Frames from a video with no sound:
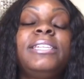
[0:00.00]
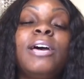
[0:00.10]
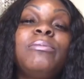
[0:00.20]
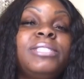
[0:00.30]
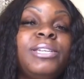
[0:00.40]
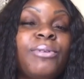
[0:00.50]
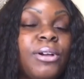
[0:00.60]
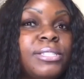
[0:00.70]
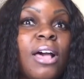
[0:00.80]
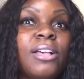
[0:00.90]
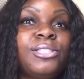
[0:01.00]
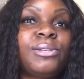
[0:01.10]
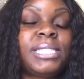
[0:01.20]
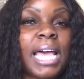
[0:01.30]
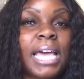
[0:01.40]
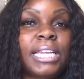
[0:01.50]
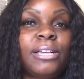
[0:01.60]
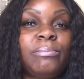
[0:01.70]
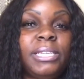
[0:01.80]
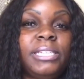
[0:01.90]
Double zero is also a sign of
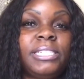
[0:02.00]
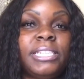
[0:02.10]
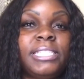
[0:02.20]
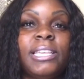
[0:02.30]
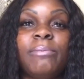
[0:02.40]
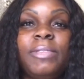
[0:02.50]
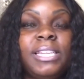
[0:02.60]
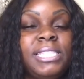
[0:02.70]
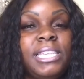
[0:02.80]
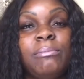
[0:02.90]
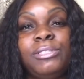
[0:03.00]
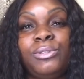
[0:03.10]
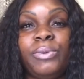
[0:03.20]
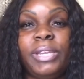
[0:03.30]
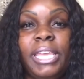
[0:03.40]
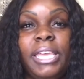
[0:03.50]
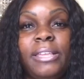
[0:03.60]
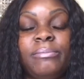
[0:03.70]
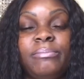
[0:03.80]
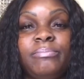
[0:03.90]
completion. Something is coming to an end.
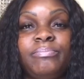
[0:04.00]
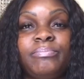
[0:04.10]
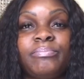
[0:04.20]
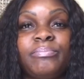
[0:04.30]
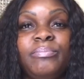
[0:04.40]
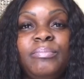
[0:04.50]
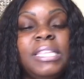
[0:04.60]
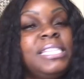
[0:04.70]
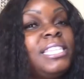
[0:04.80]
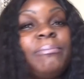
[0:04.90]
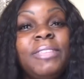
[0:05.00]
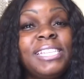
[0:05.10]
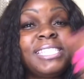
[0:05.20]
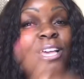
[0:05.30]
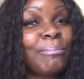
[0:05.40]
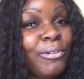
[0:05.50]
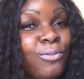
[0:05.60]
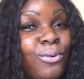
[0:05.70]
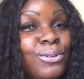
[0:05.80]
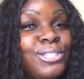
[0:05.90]
Something is coming
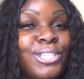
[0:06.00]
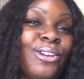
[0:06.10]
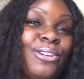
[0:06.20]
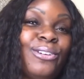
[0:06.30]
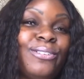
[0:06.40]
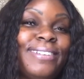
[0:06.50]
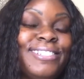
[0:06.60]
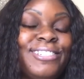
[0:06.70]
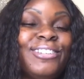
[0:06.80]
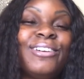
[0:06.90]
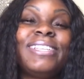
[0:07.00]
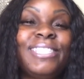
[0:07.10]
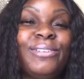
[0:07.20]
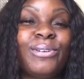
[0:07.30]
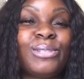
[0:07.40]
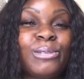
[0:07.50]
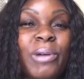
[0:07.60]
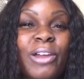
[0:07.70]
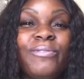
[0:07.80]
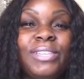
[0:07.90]
full circle because you know the zero is a
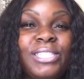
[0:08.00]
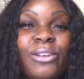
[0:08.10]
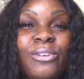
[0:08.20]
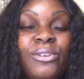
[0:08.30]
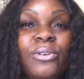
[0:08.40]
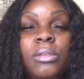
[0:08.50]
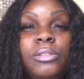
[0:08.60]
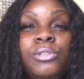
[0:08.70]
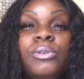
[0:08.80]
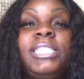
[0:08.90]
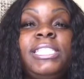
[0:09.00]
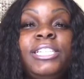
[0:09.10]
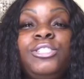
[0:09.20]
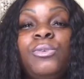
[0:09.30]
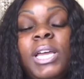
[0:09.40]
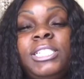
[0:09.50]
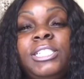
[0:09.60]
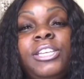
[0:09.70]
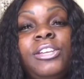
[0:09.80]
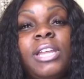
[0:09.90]
perfect circle. So a
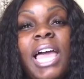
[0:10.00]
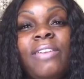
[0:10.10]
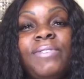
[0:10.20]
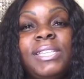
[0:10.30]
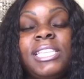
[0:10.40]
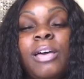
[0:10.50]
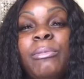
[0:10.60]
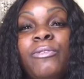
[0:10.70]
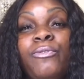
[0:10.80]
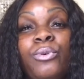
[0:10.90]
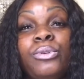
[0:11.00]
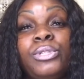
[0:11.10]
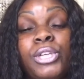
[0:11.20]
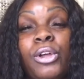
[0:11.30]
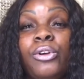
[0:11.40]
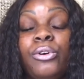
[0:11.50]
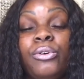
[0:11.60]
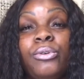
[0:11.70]
situation in your life is coming full circle.